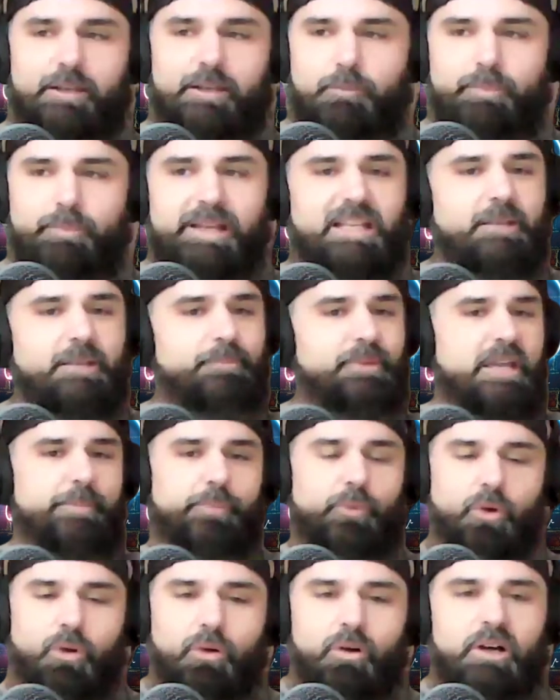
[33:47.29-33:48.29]
you're meeting
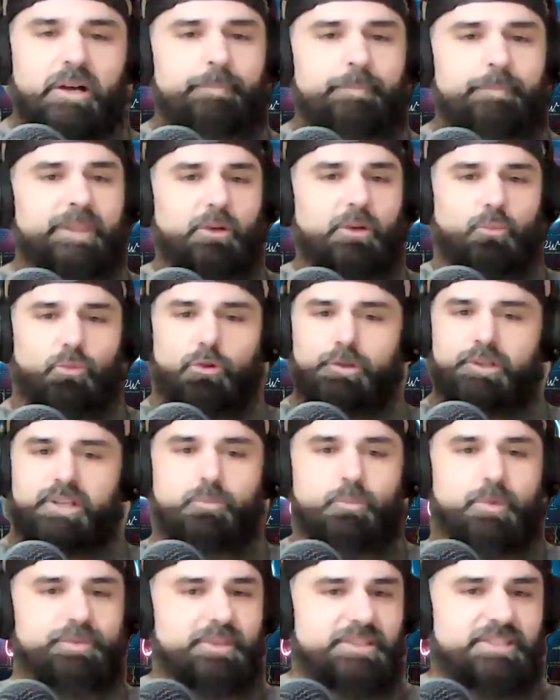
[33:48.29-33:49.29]
people, you're
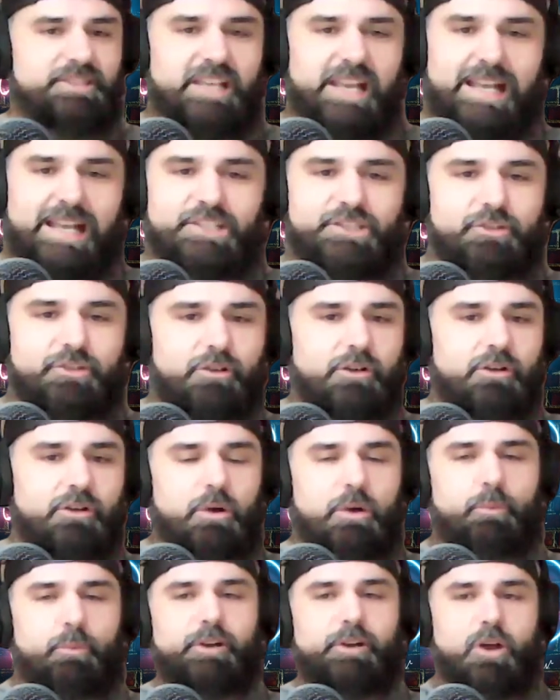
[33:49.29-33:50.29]
working with the stage
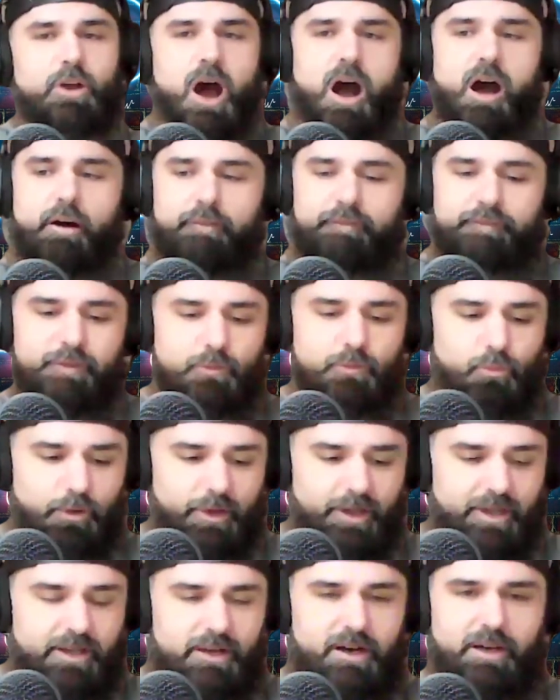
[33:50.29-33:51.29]
crew, and when you're off, you're
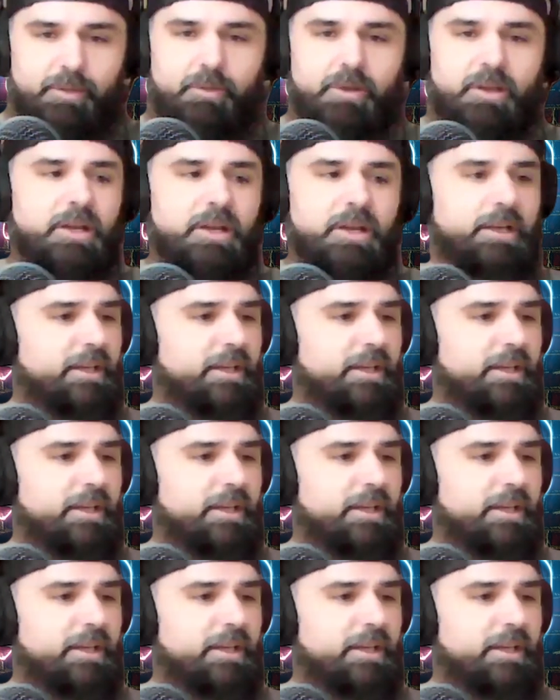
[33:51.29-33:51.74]
working on